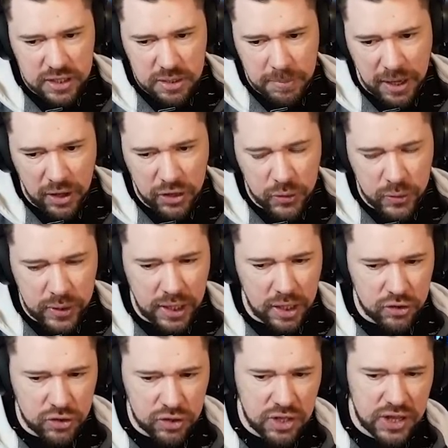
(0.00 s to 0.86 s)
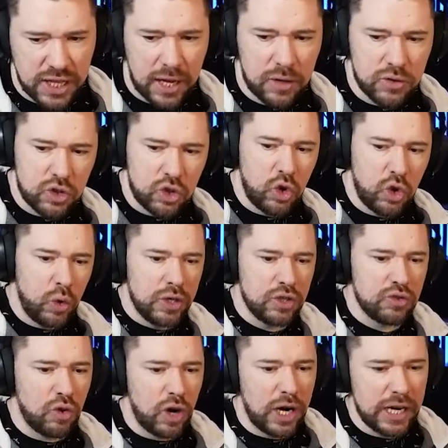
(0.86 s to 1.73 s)
about 300,000
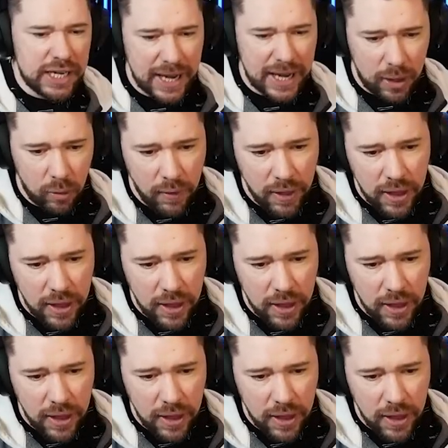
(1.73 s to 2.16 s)
coins right now.